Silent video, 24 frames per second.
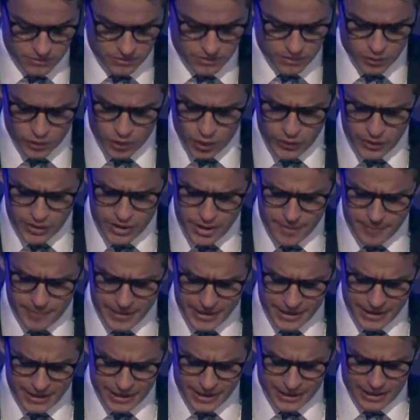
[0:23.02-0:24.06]
Growing up
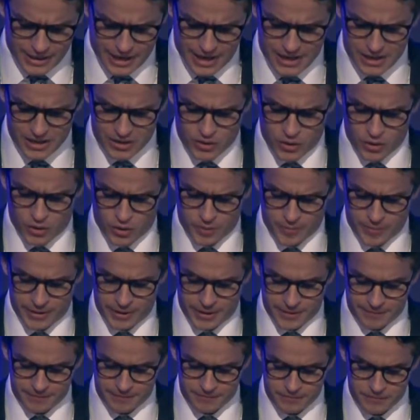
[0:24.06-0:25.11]
in Cali,
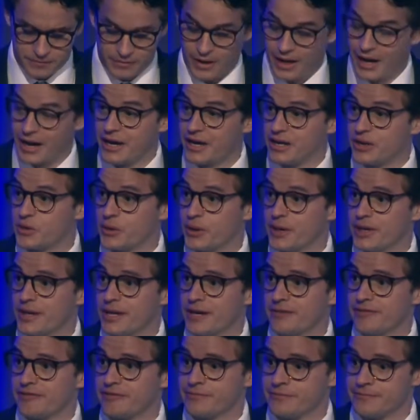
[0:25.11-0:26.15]
Colombia, I had a great
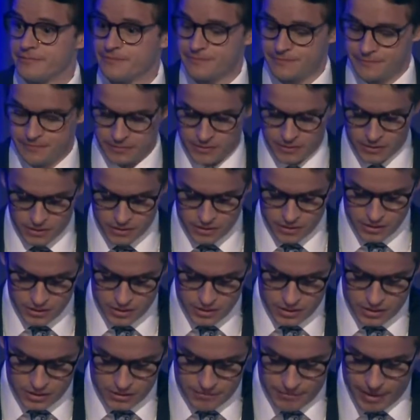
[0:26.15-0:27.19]
life.
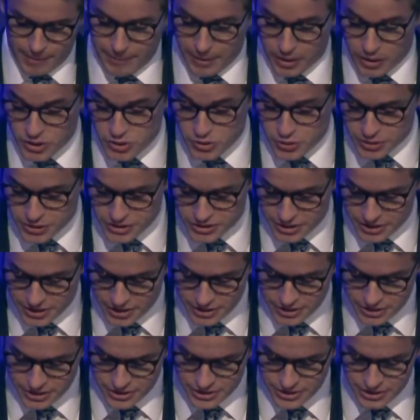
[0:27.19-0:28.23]
My parents were
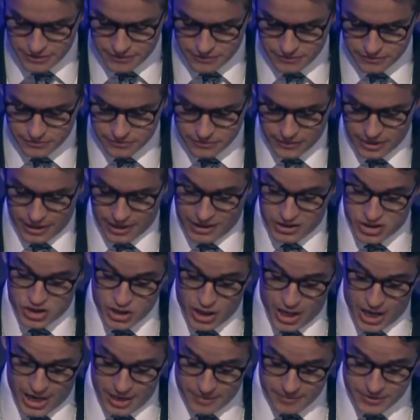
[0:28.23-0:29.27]
engineers, had
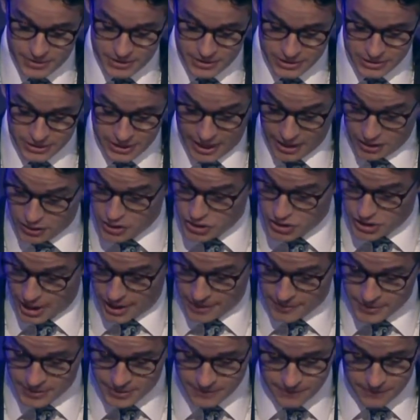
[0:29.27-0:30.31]
good
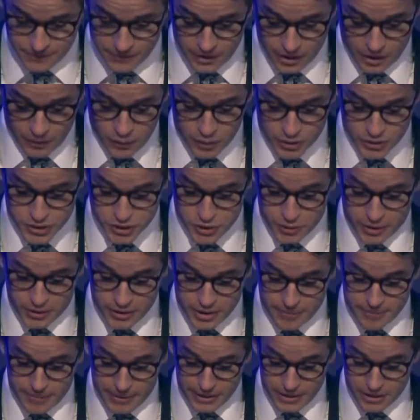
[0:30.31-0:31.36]
jobs, and we were
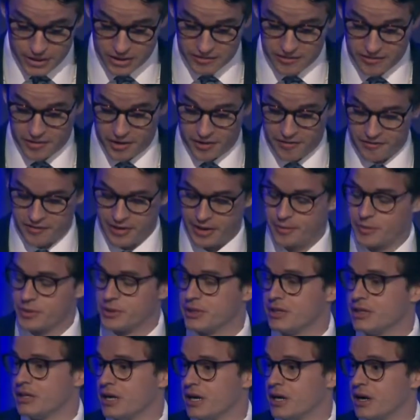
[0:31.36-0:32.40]
surrounded by the love of our
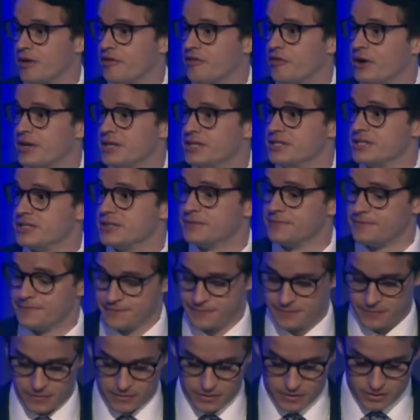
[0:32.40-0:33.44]
family and our friends.
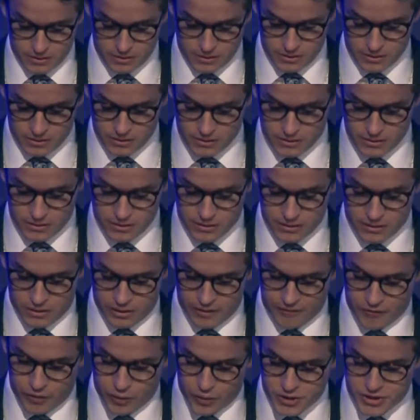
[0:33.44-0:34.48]

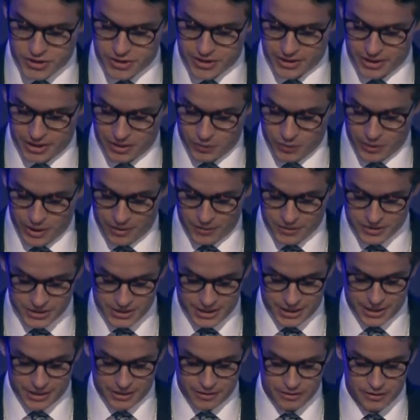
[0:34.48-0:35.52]
Unfortunately, when I was
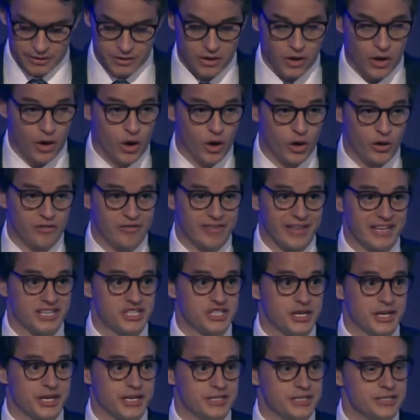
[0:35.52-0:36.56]
9, all of that
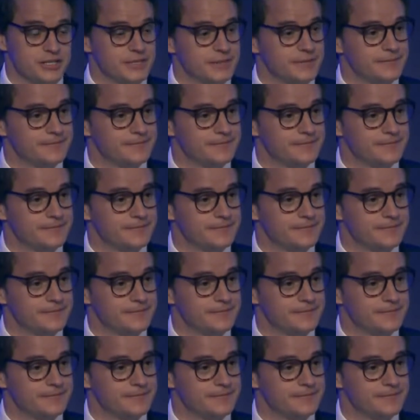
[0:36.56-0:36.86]
changed.